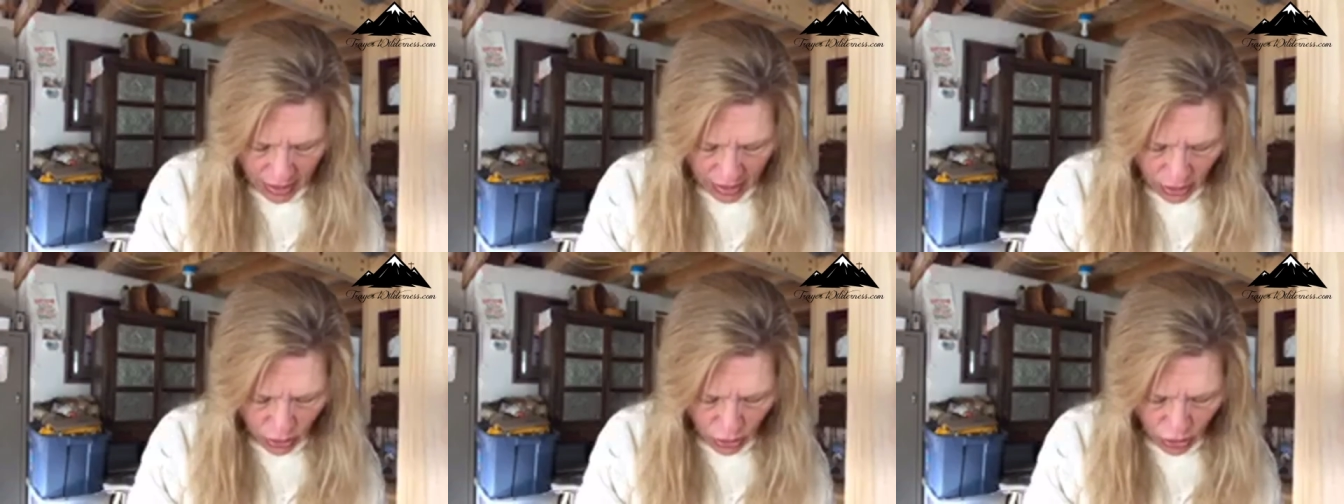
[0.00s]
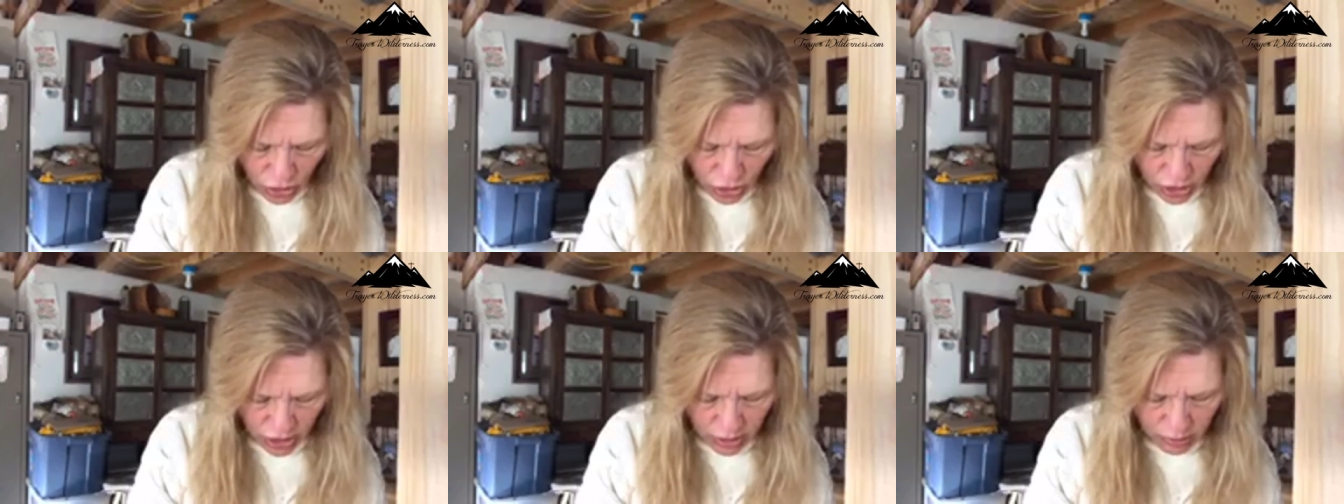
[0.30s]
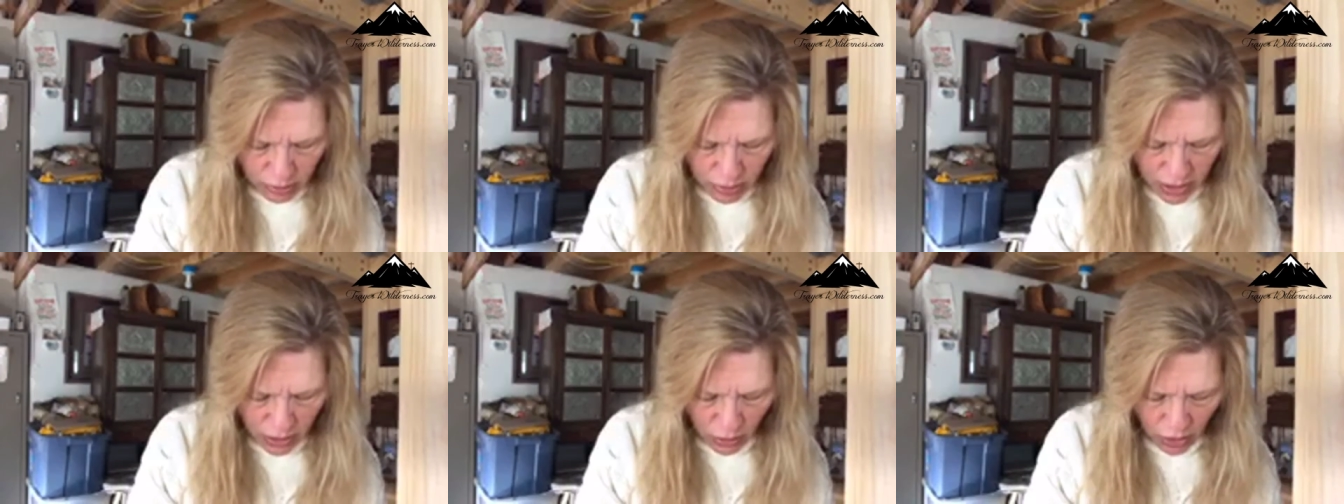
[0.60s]
And Lord,
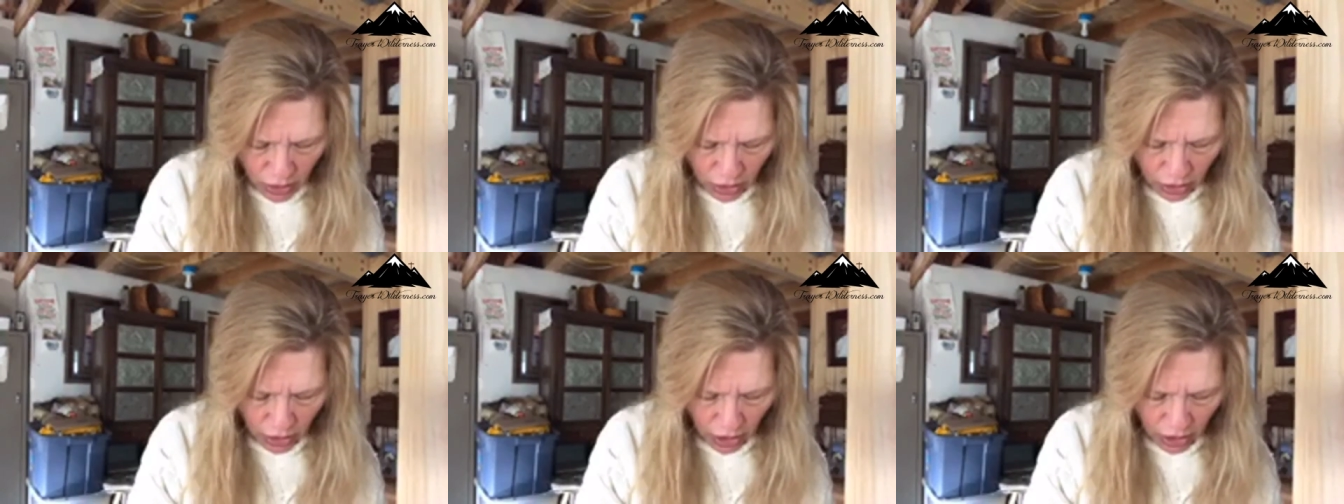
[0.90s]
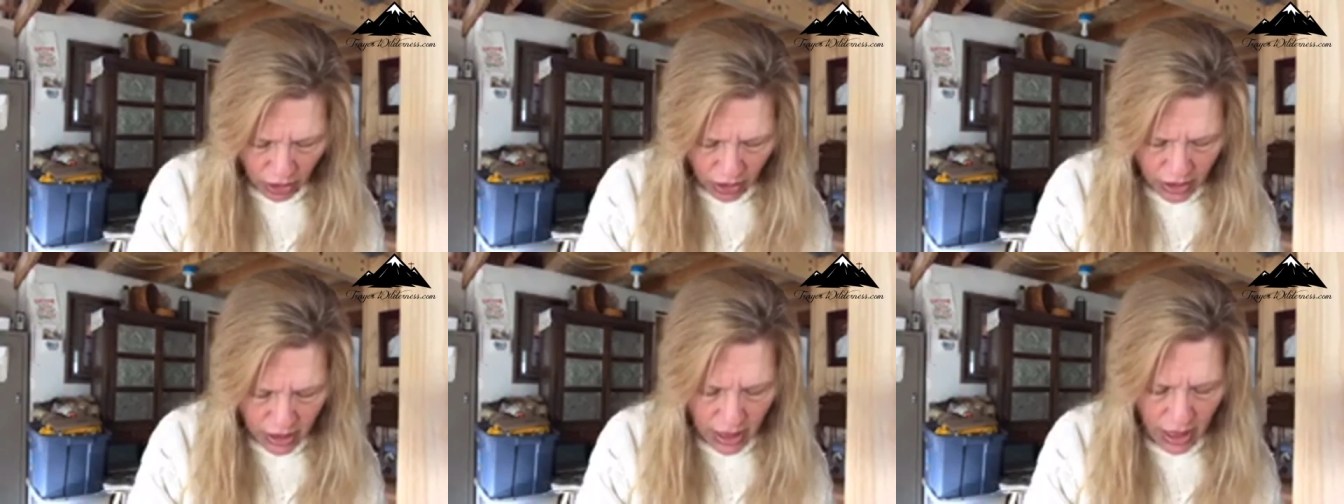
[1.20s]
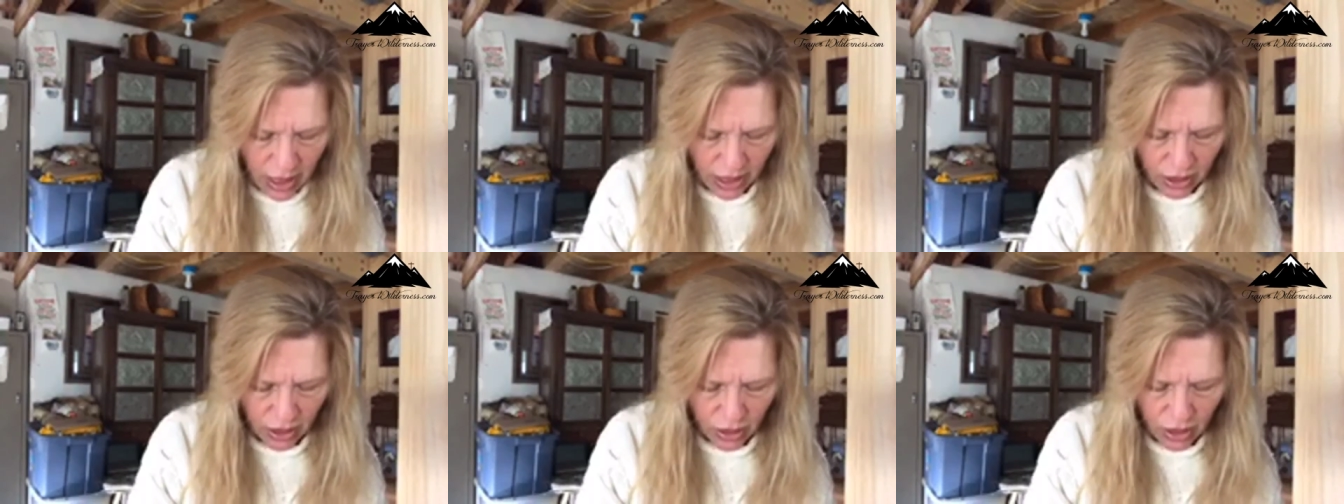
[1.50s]
just be with our
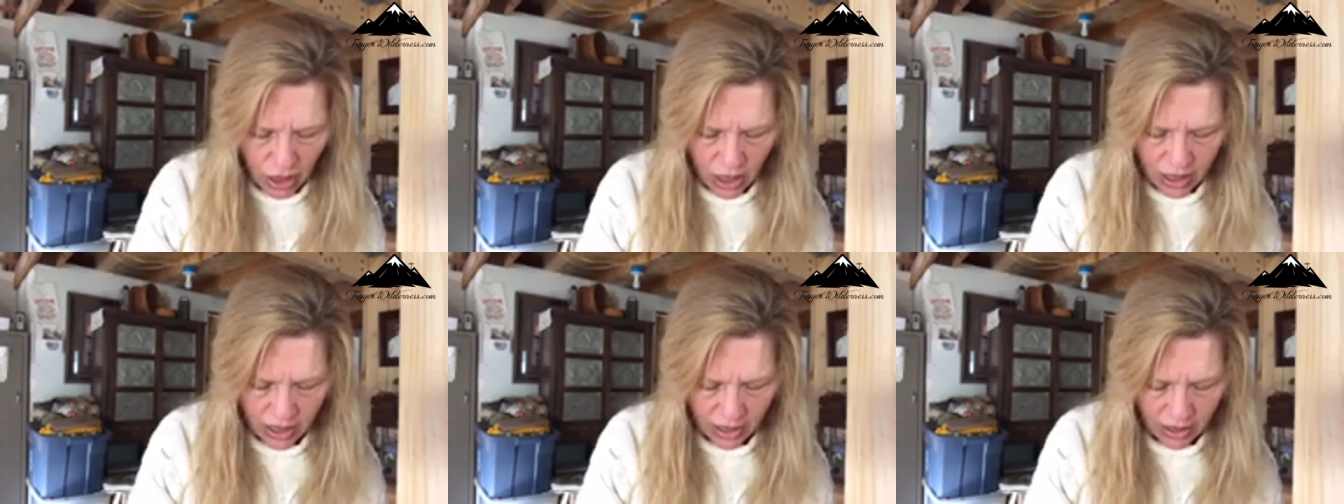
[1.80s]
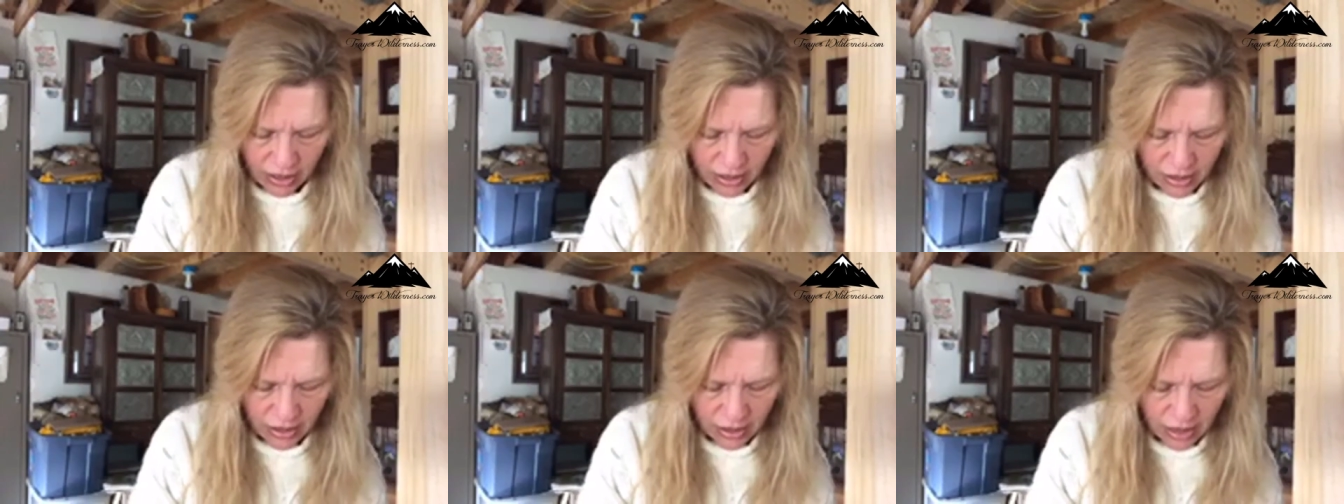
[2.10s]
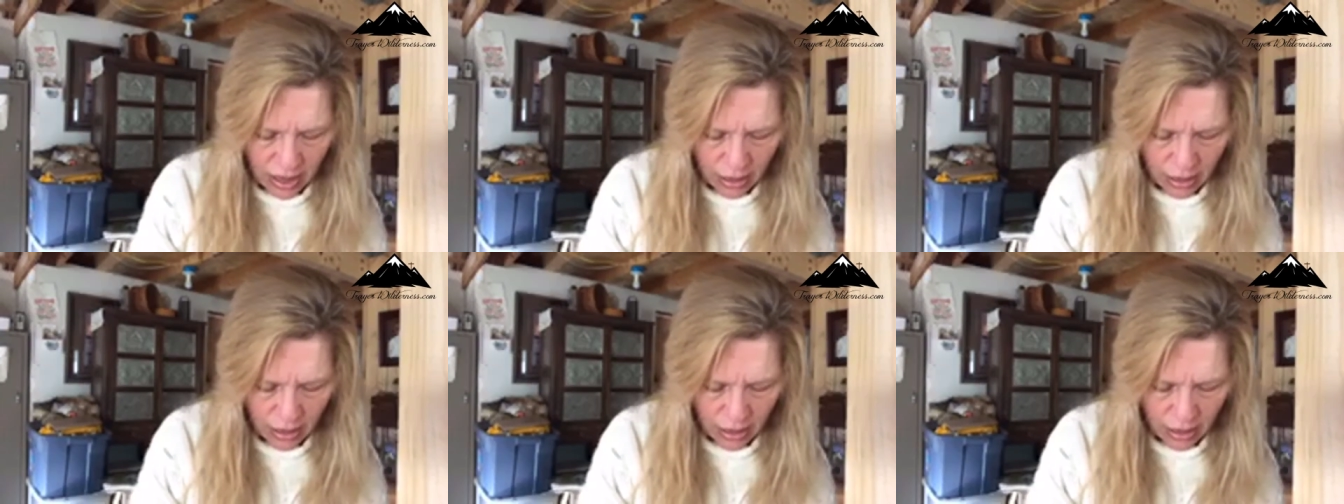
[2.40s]
entire audience.